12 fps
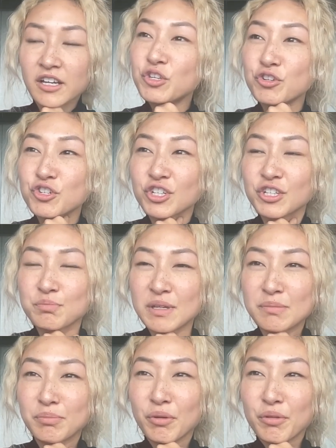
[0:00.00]
usually
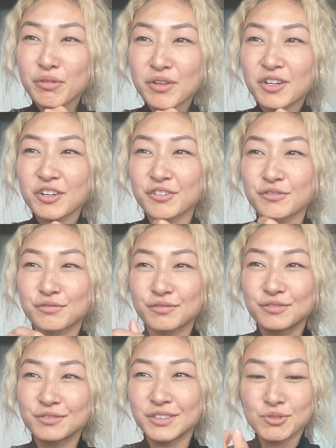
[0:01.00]
people think of
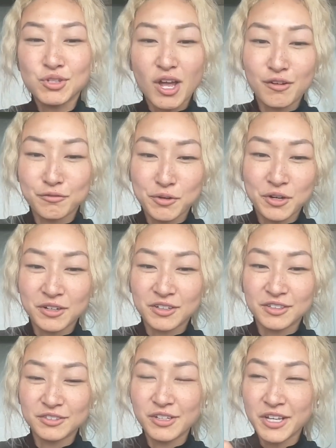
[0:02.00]
software